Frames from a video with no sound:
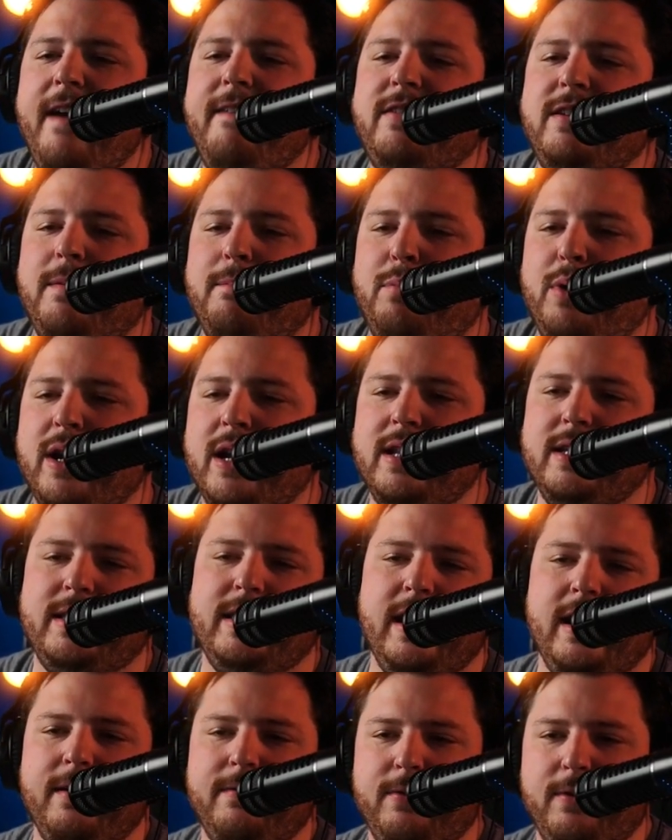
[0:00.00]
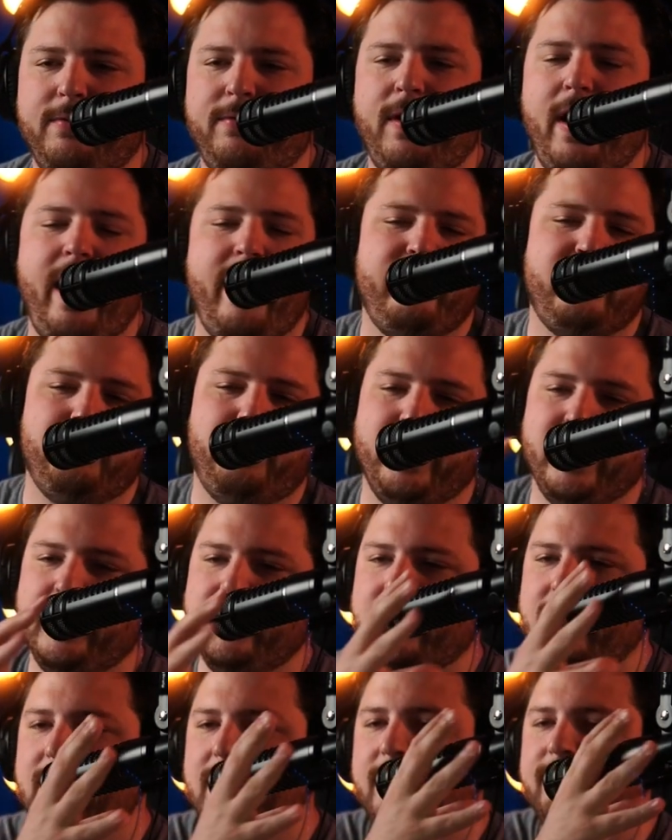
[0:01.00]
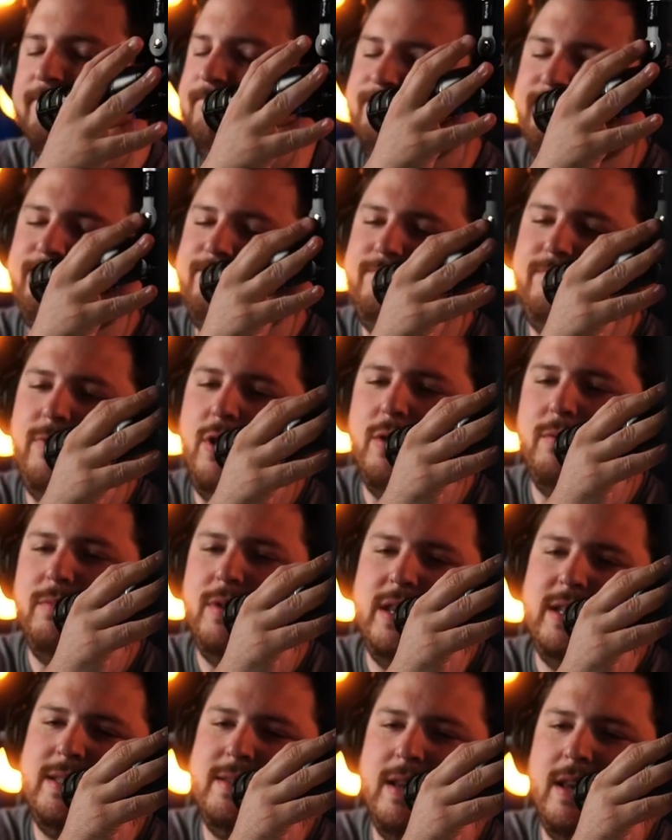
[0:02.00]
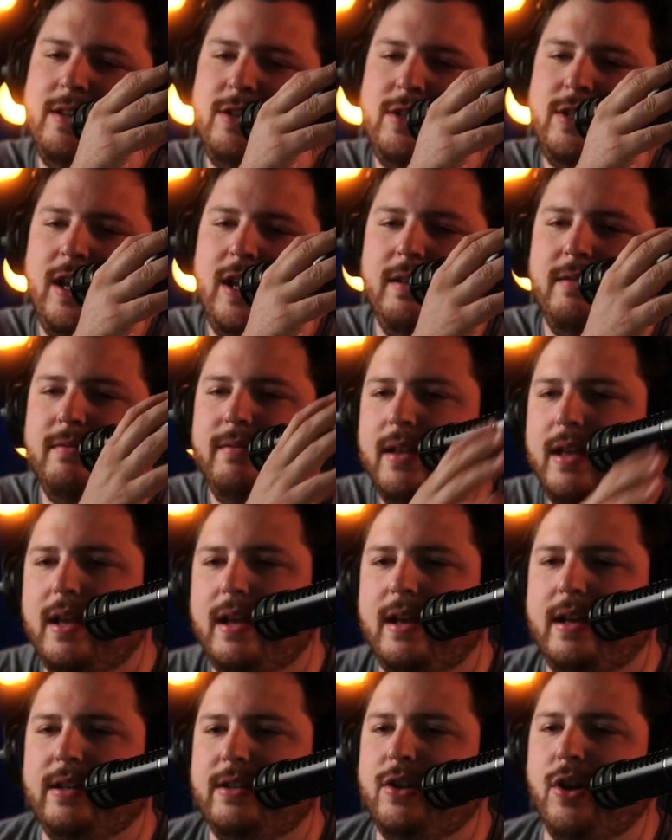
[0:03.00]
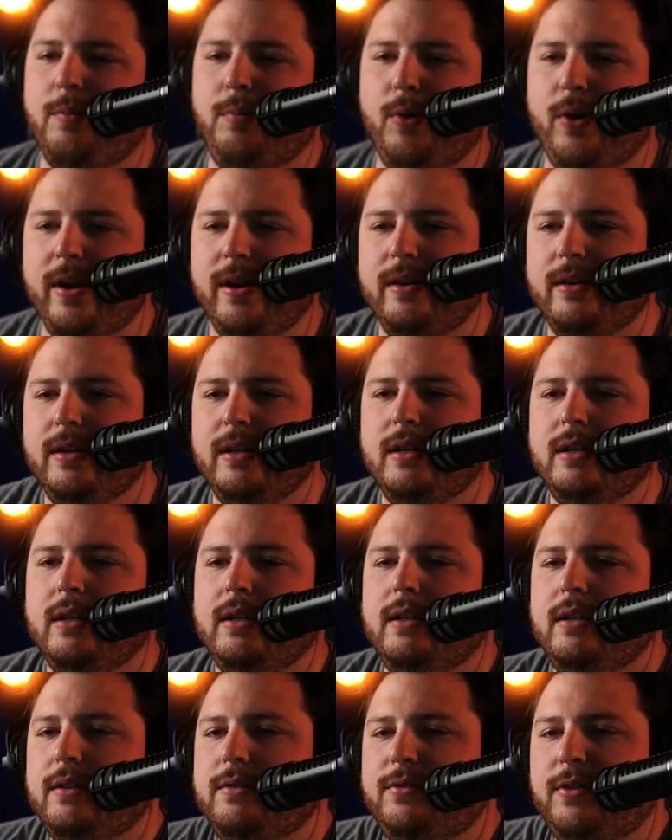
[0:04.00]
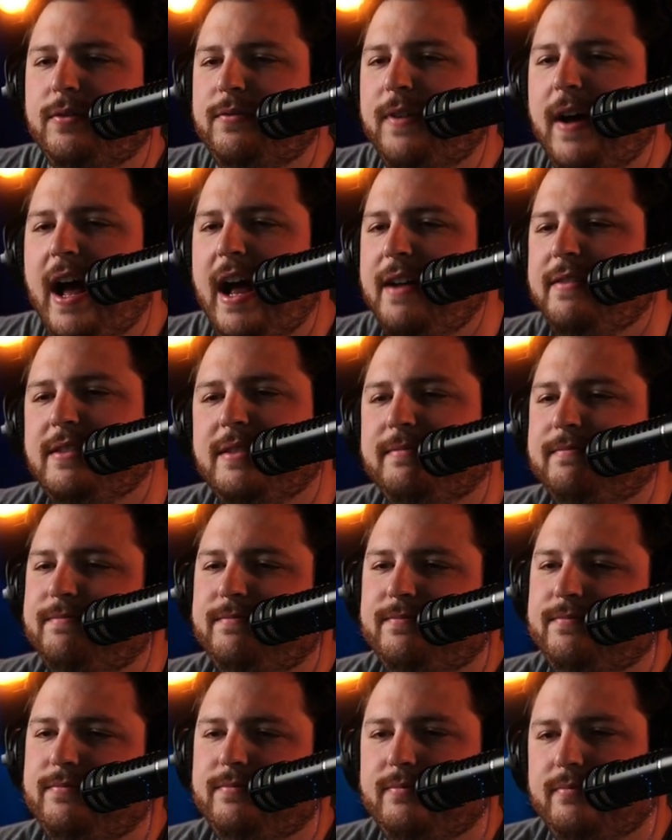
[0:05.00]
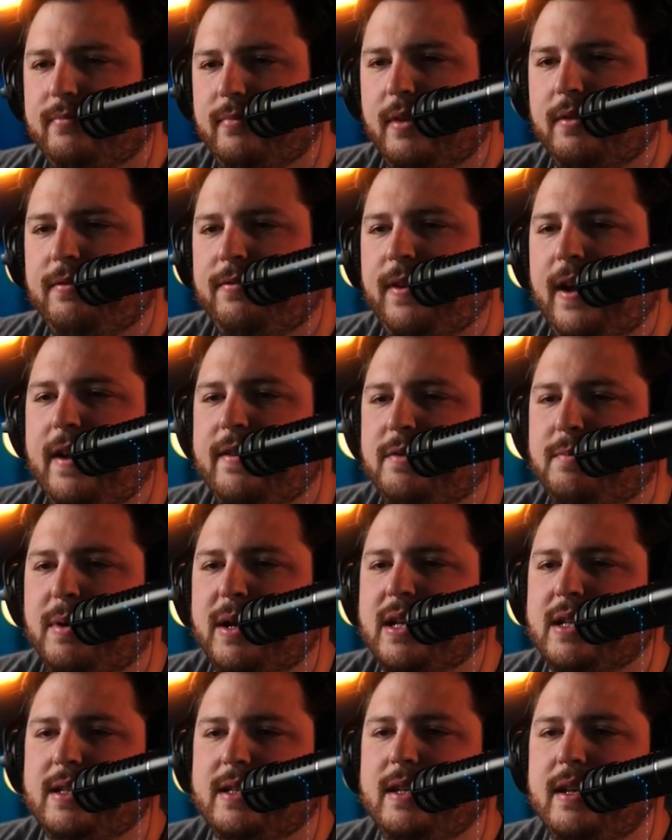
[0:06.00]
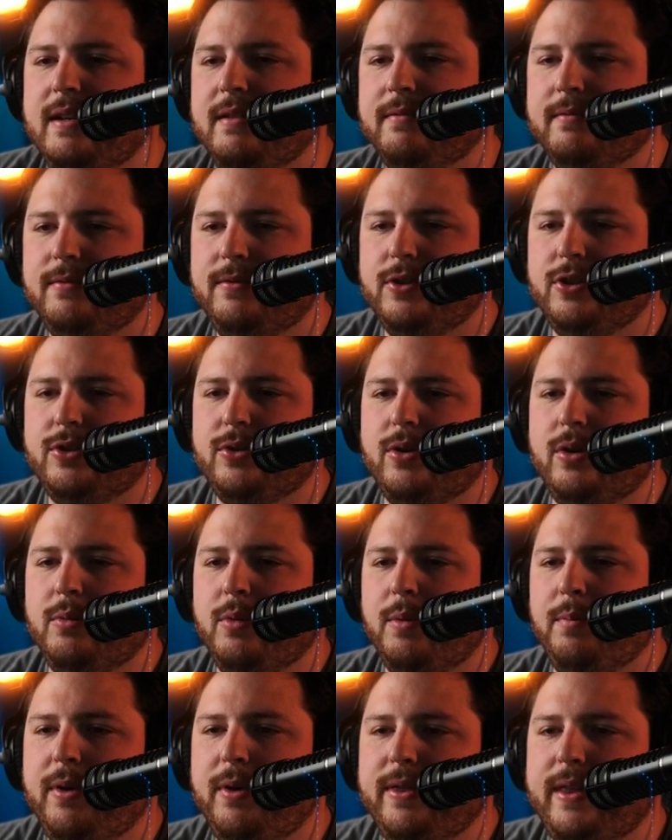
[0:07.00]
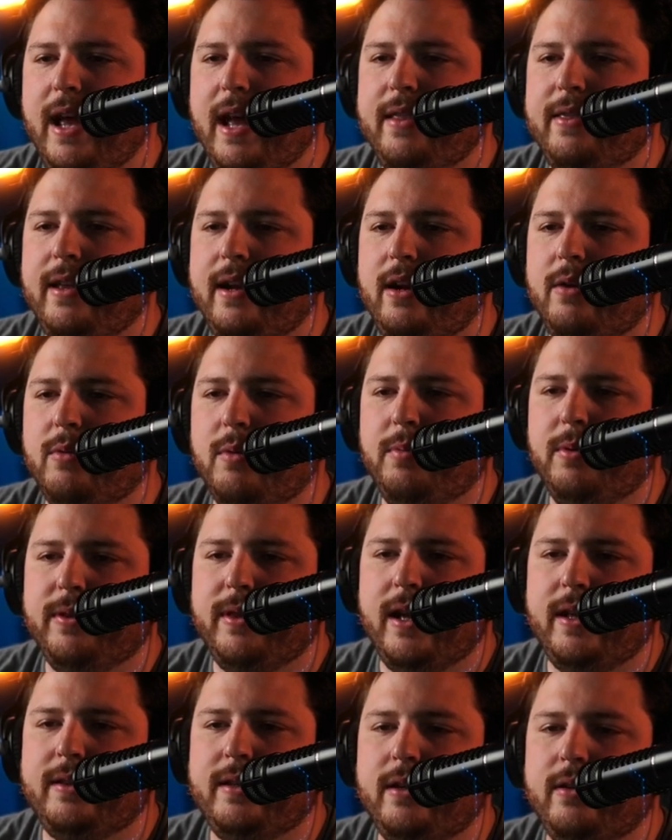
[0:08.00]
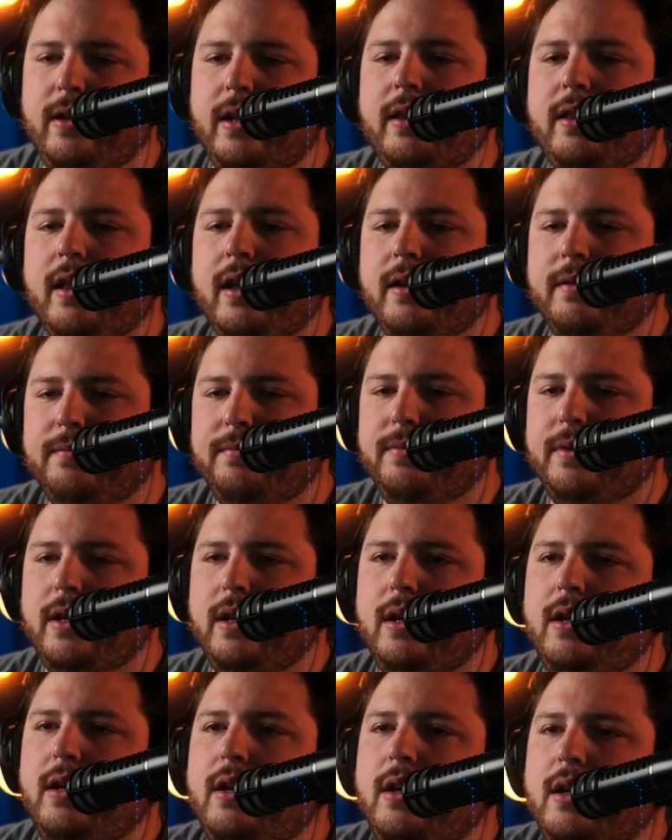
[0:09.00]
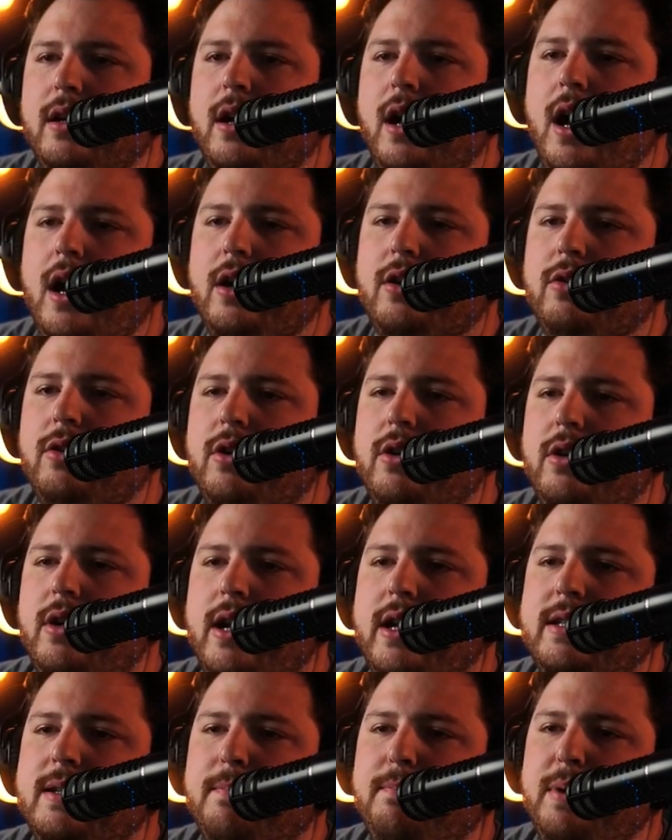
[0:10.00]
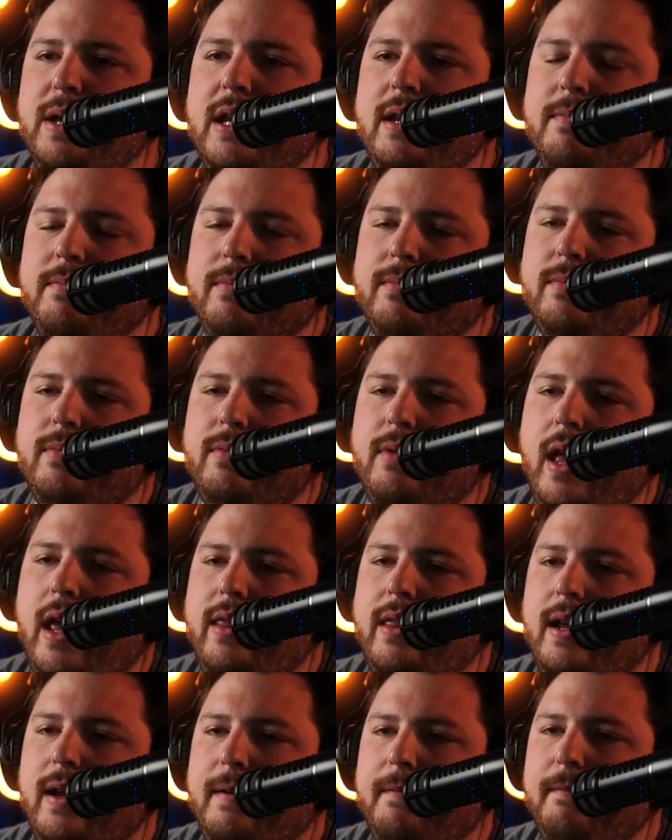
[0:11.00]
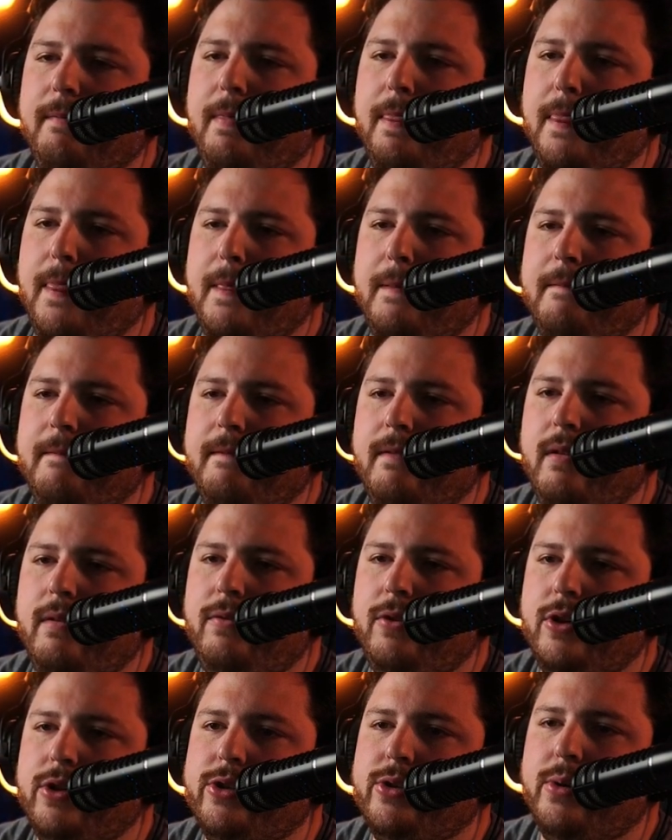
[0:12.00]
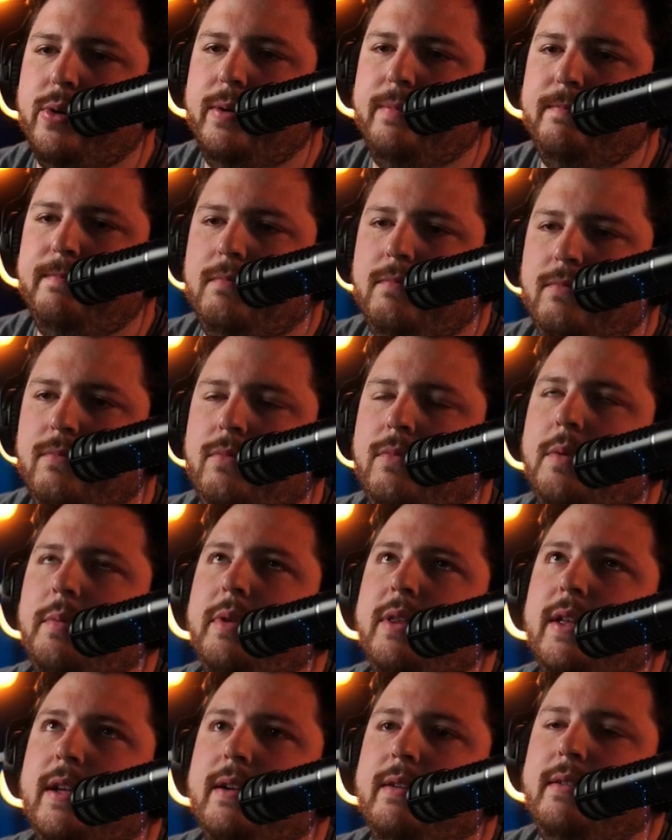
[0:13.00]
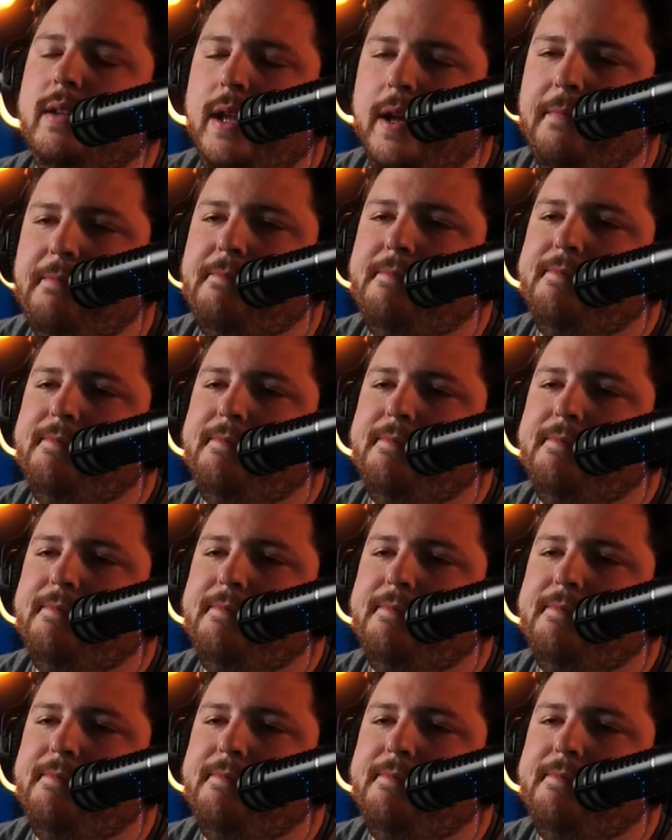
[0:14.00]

Brigand's D. For fives, Brigand's D. No, it's shit. No point. For fives, Brigand's D for sure. We'll that there and we'll put that there like that. Conqueror is a B, I think, for sure. Let me think. Yep.